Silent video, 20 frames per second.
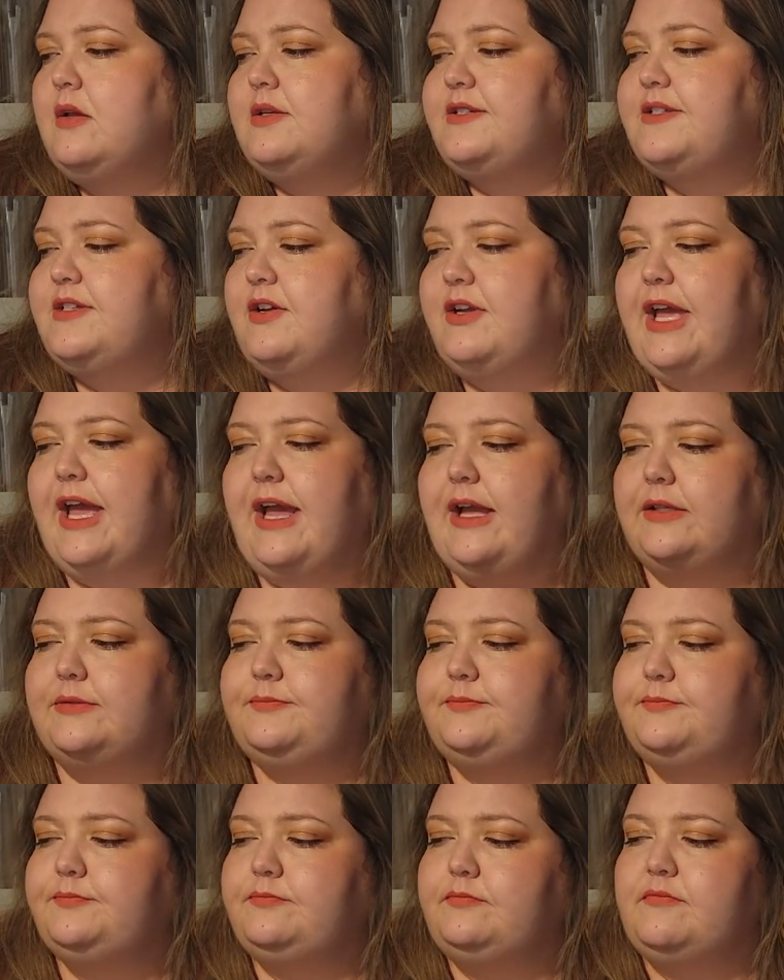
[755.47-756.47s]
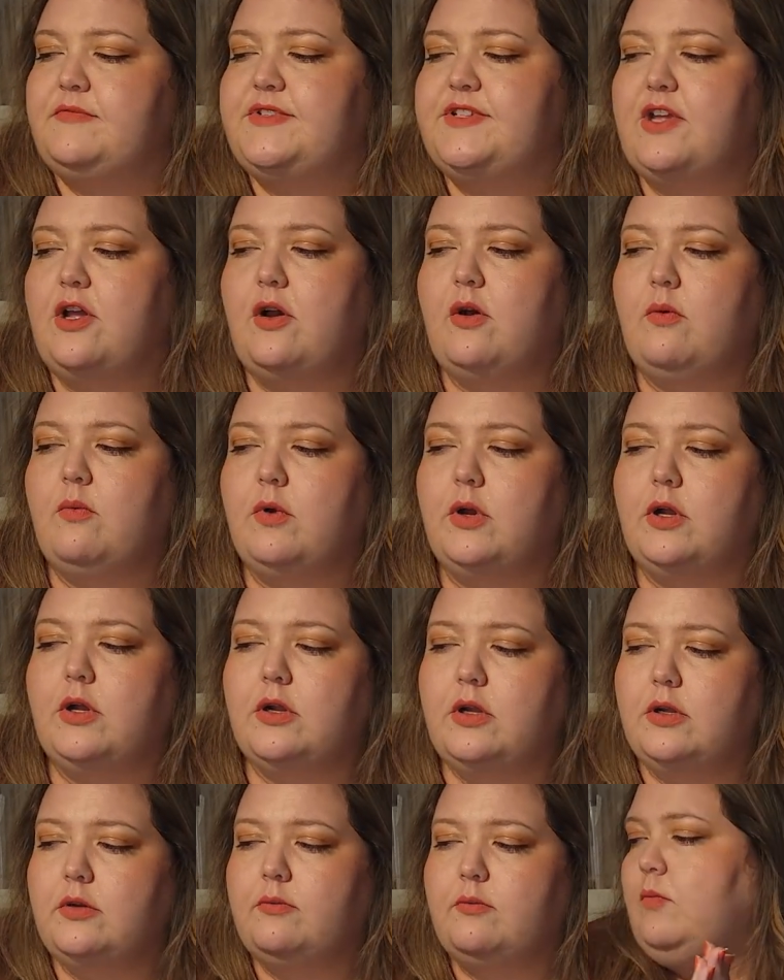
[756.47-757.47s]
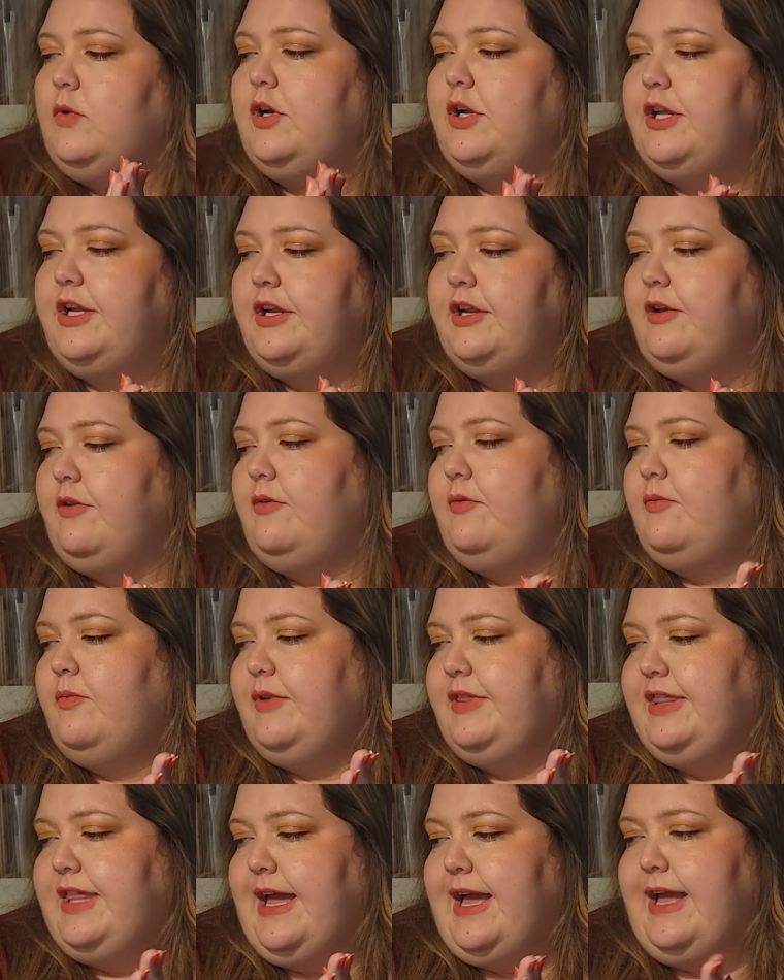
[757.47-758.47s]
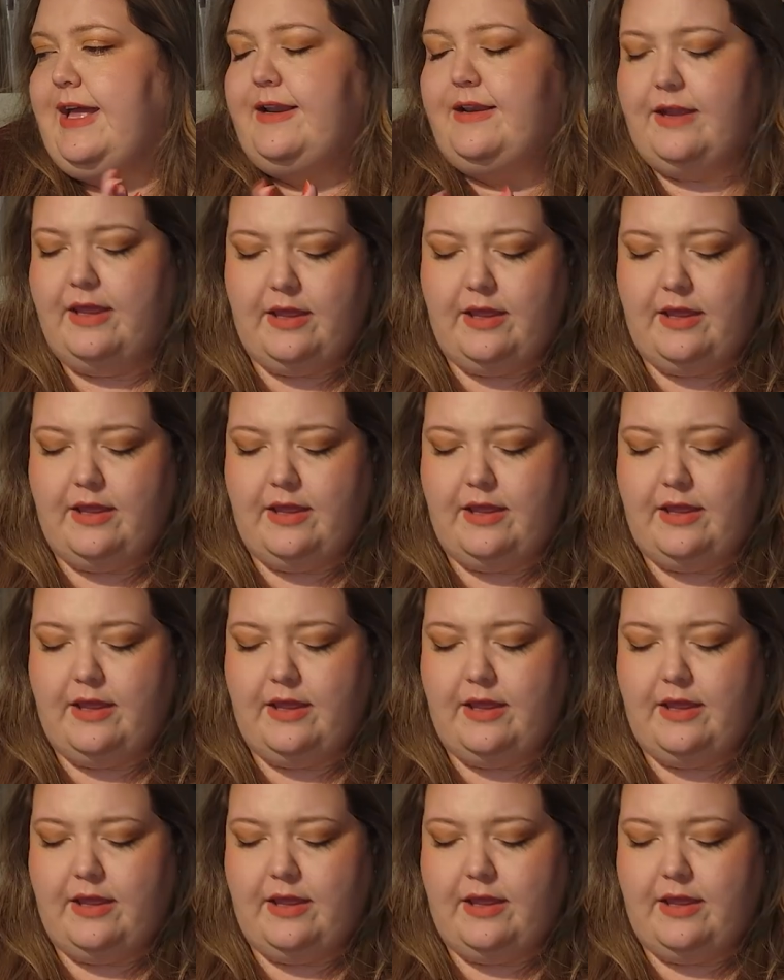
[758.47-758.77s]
So yeah, so we're we're gonna go with that.